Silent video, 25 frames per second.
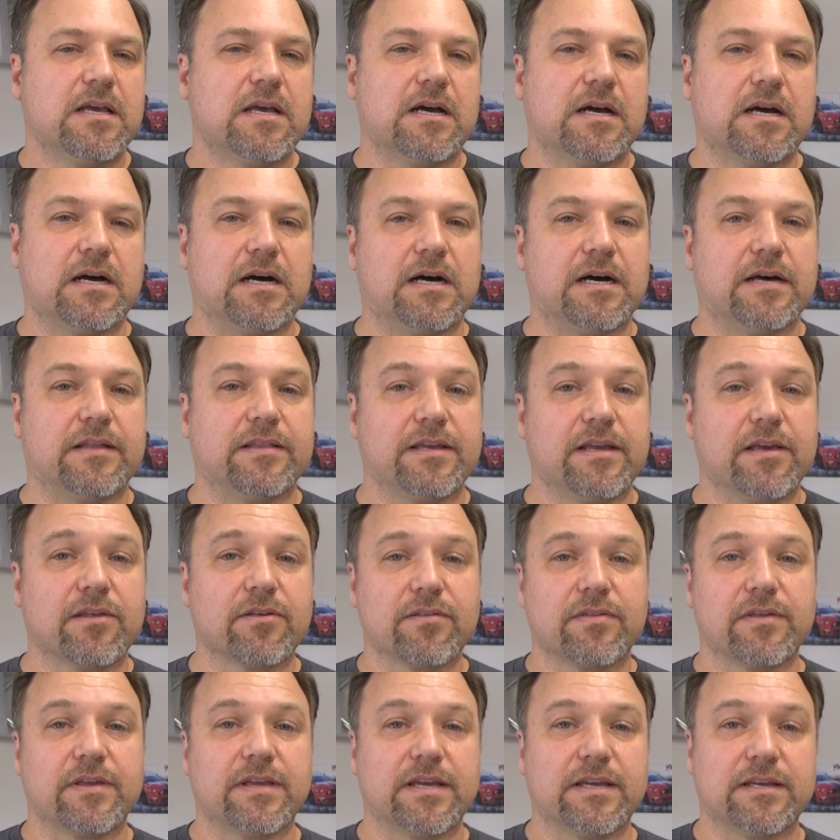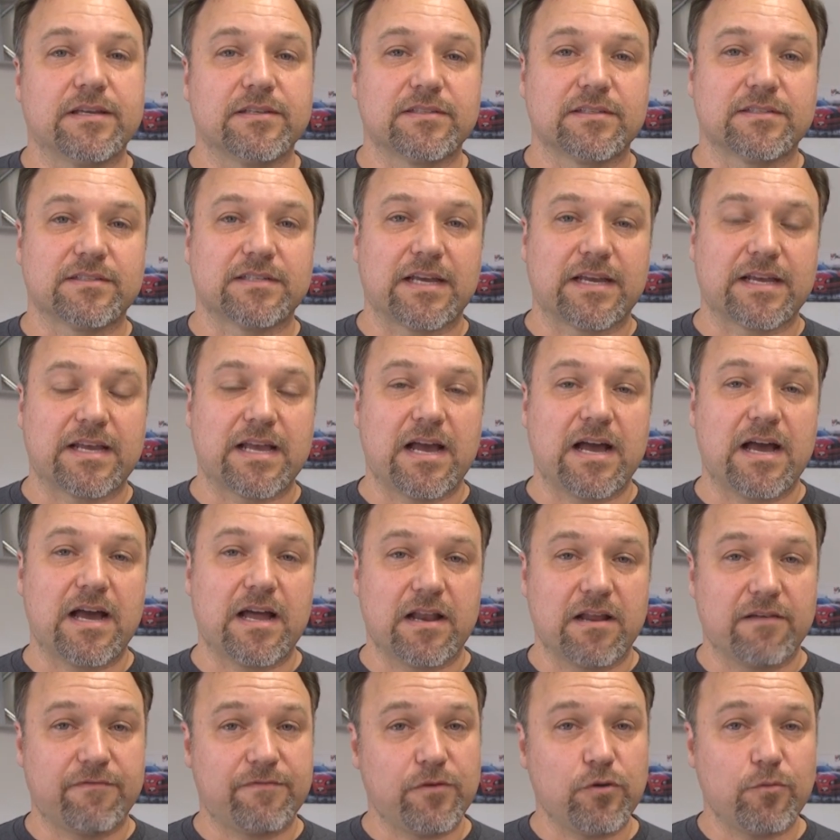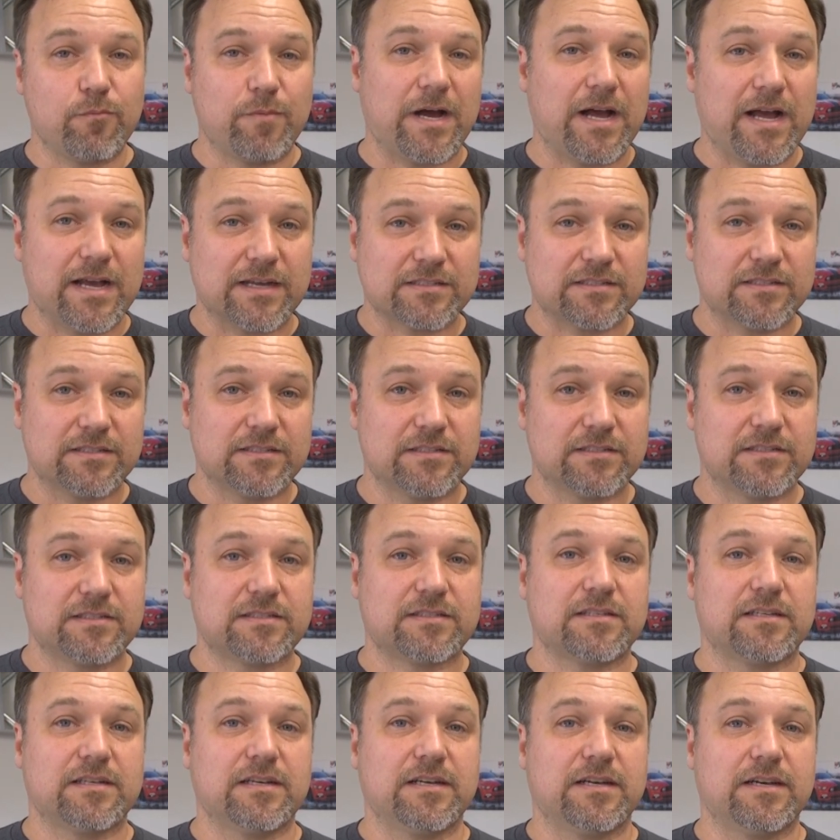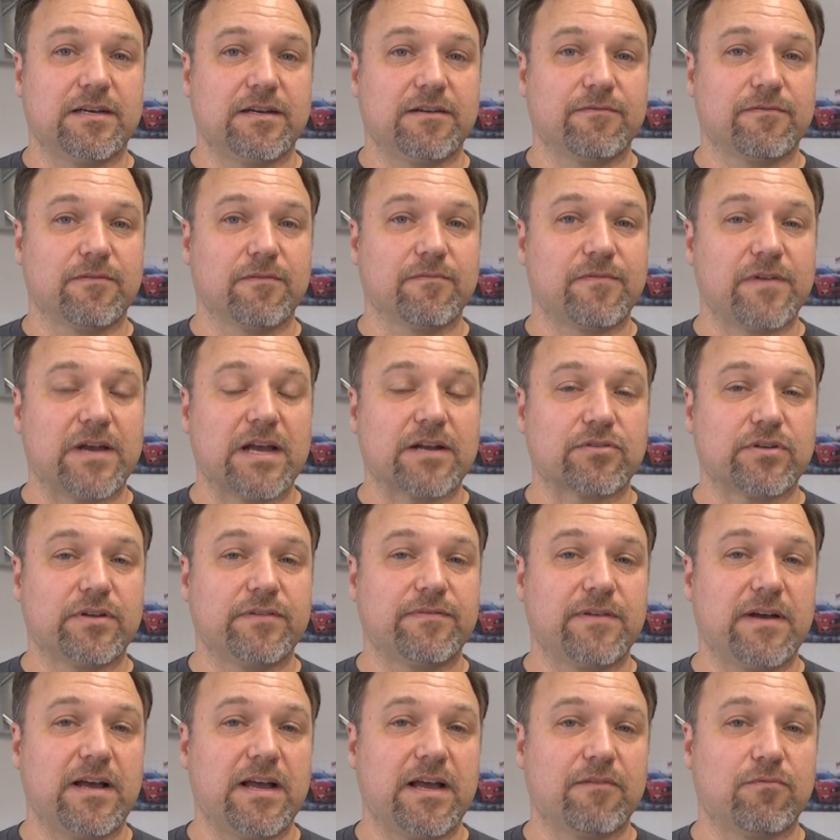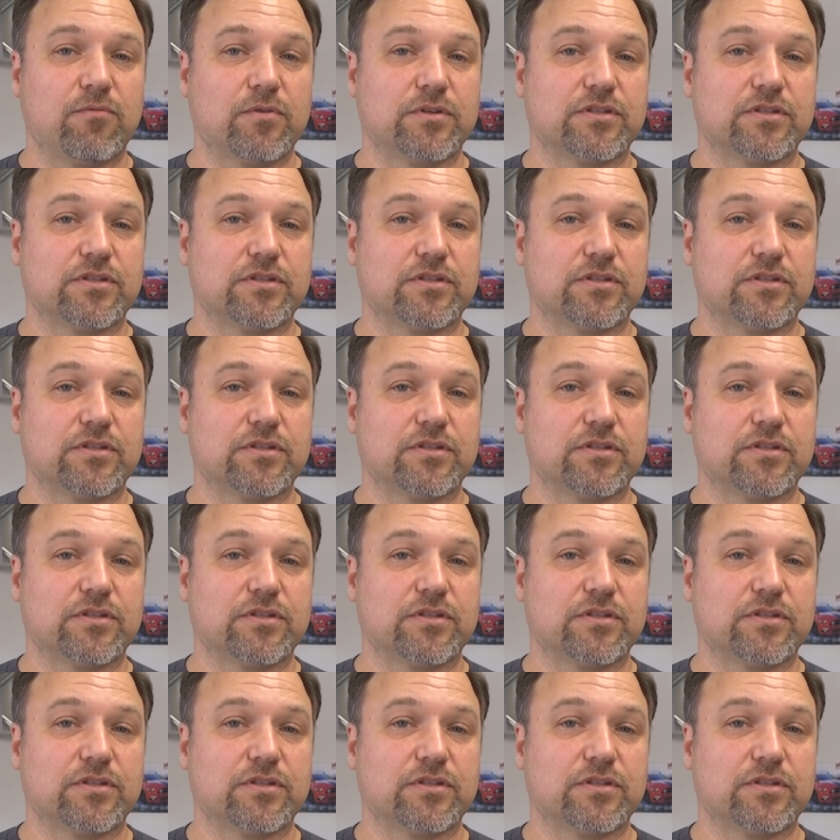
The other thing is I got a few boxes from Factory 5,